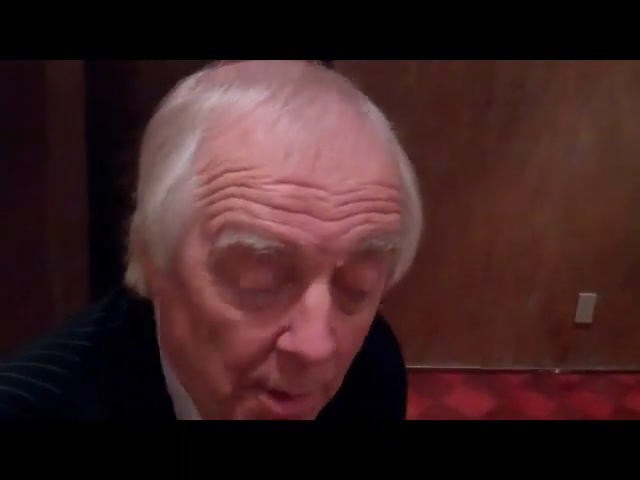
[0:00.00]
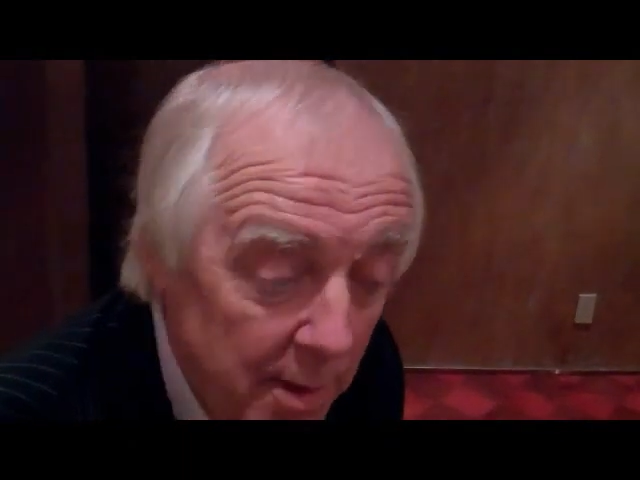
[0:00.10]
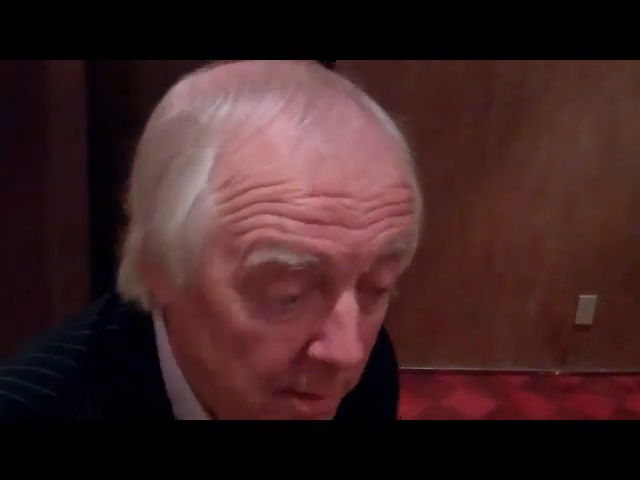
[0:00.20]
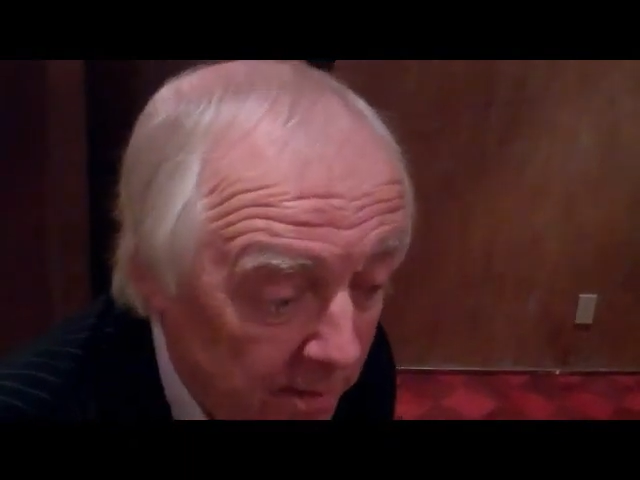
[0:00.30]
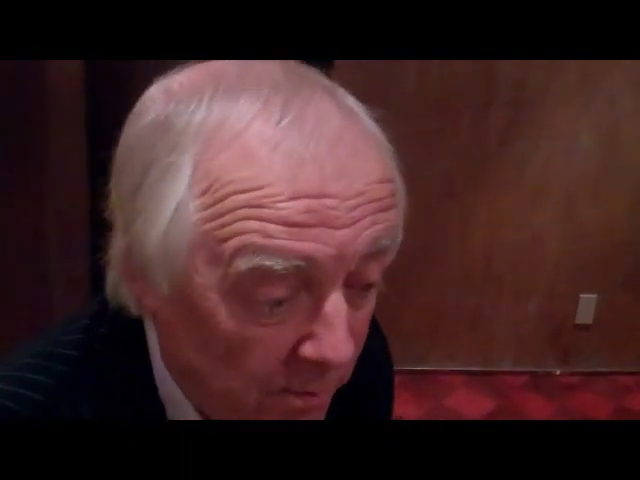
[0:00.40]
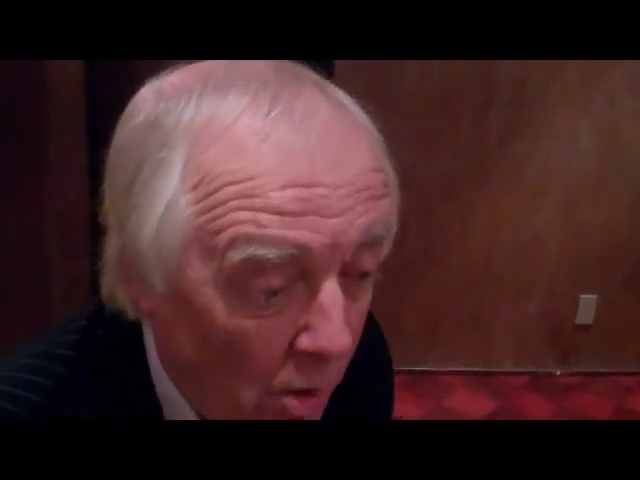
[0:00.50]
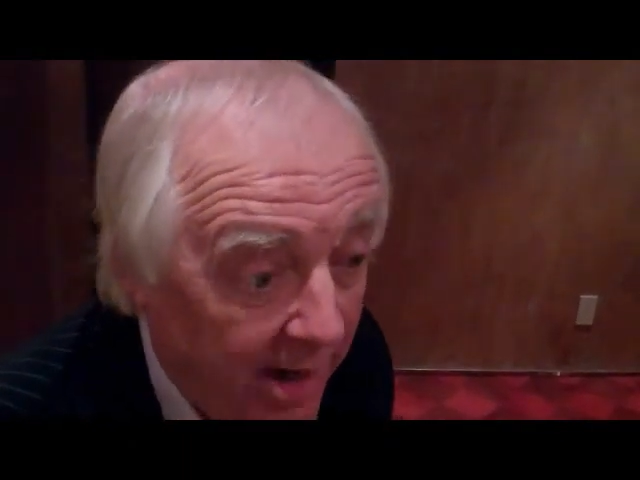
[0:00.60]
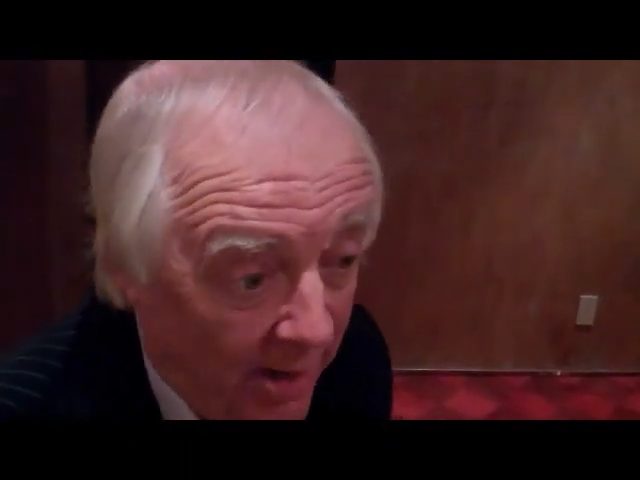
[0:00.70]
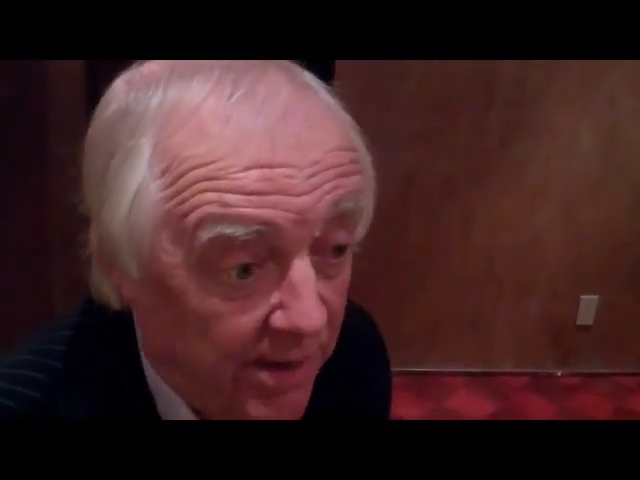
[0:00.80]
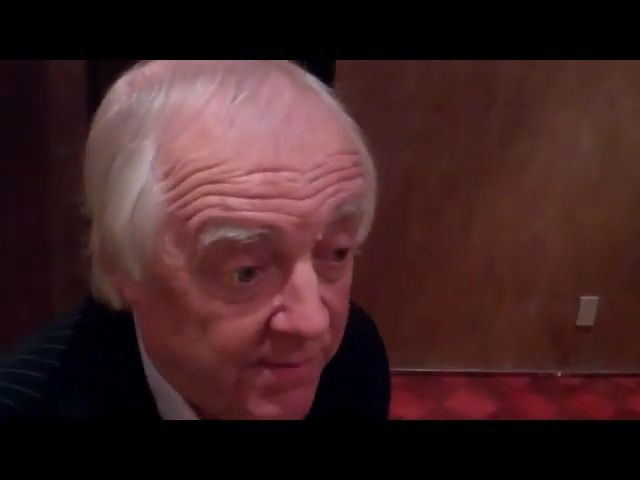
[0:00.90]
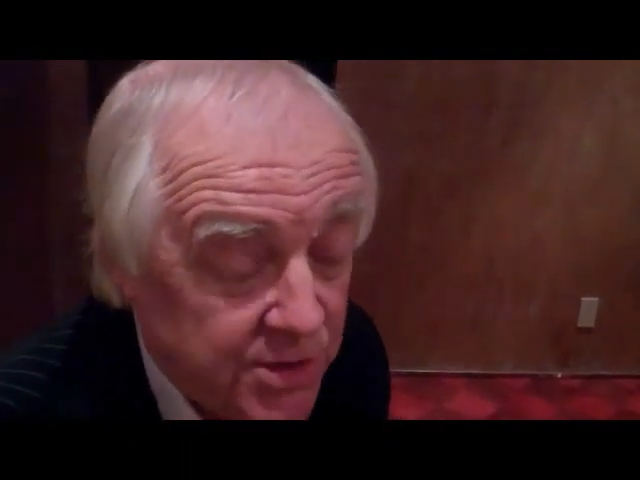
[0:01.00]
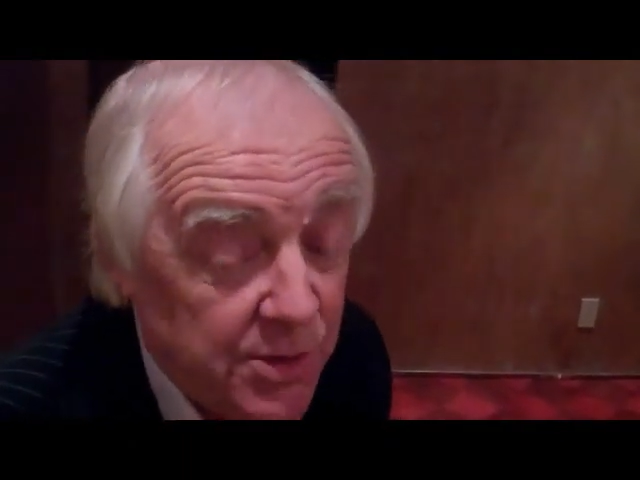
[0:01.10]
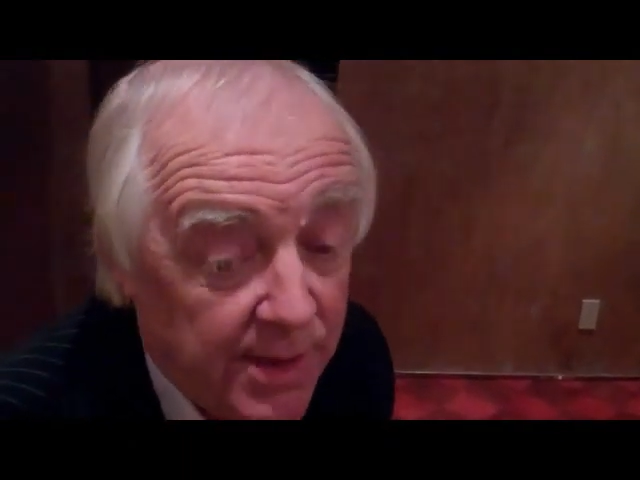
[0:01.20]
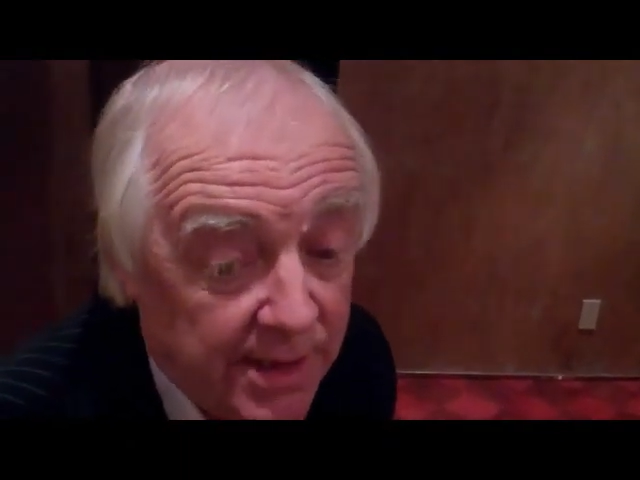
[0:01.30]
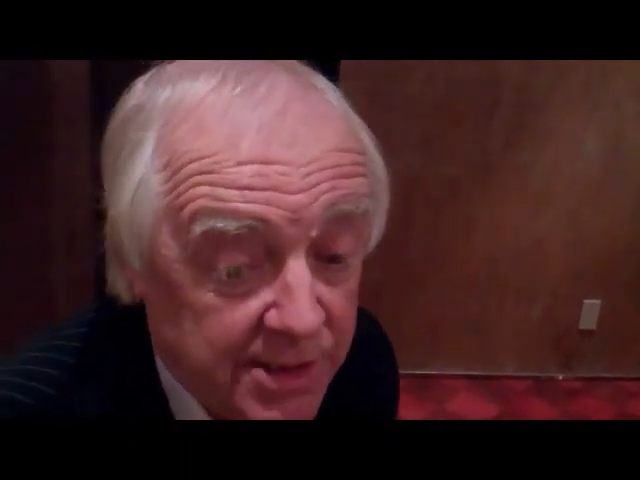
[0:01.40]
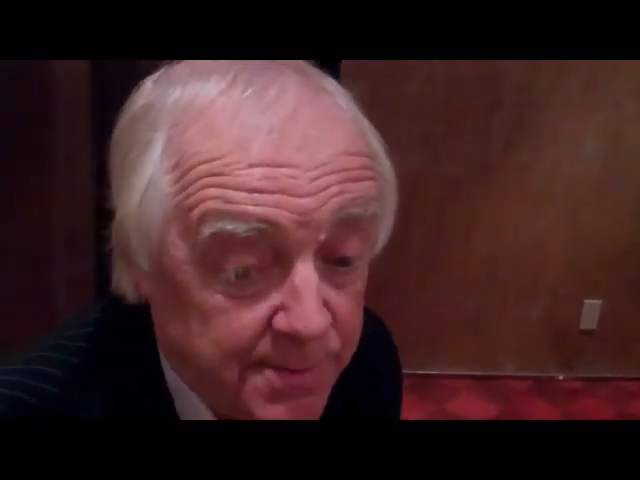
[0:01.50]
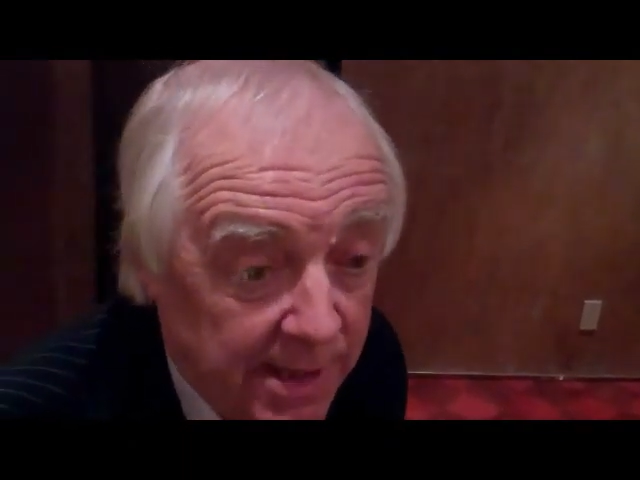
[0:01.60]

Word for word: Well, we were working on it for two years,